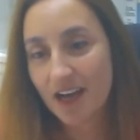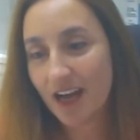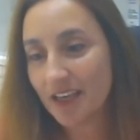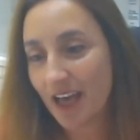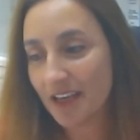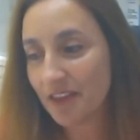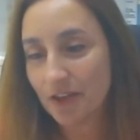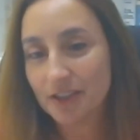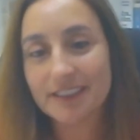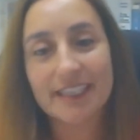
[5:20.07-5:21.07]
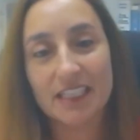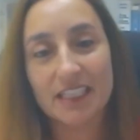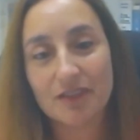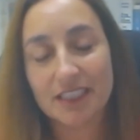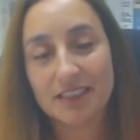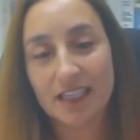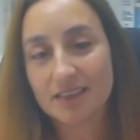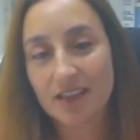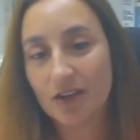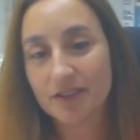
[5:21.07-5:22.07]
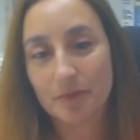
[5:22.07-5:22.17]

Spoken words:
I thought naively that, oh,